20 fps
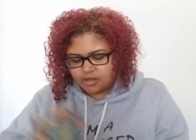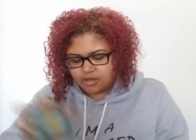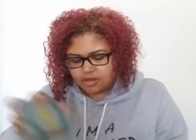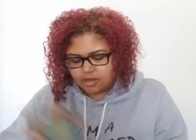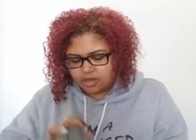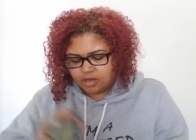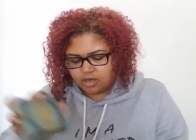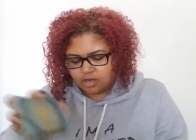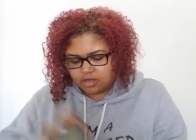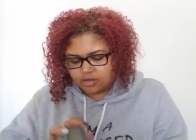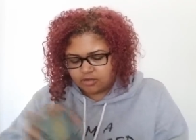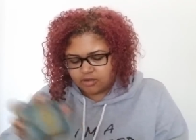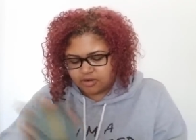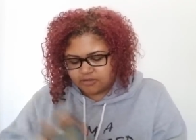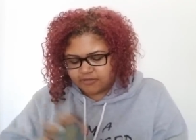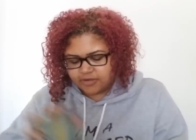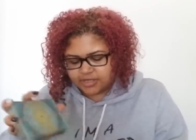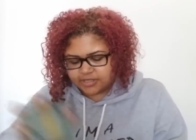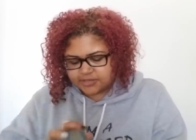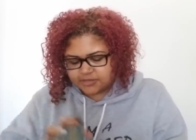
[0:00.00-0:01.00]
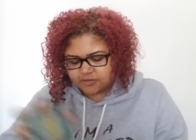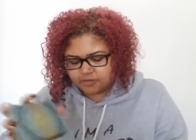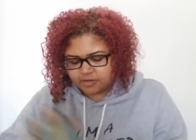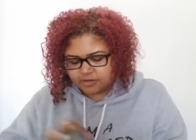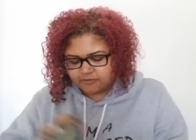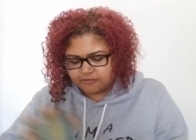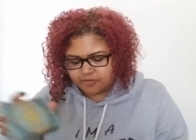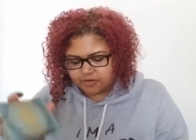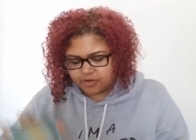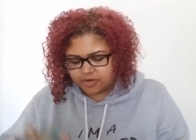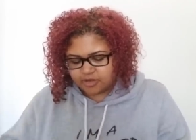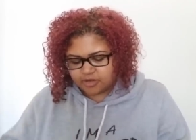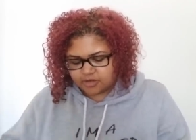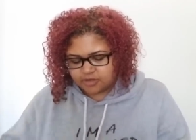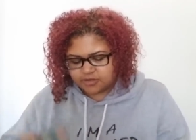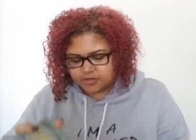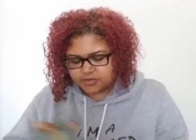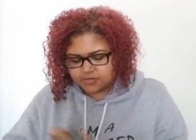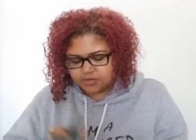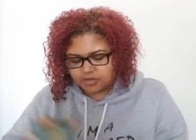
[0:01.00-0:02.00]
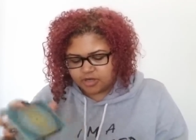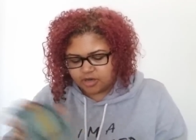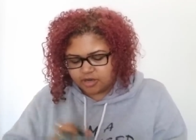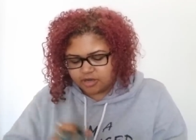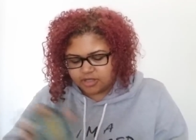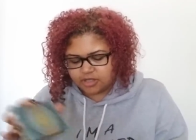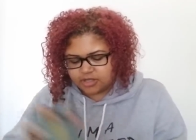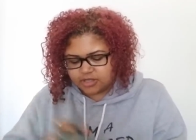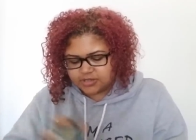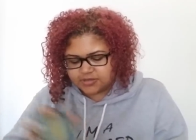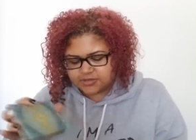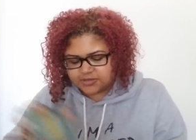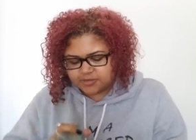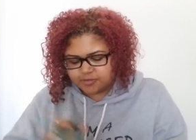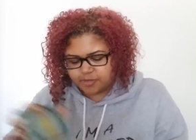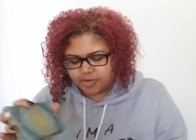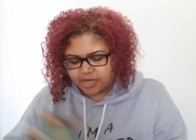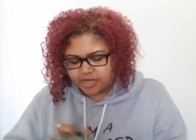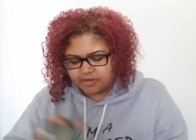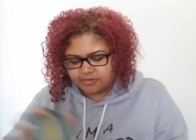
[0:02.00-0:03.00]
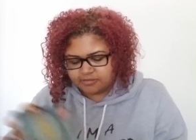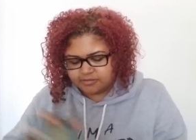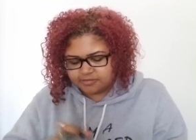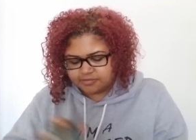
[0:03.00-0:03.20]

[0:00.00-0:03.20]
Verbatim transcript: Any other advice for my Virgos regarding this spread?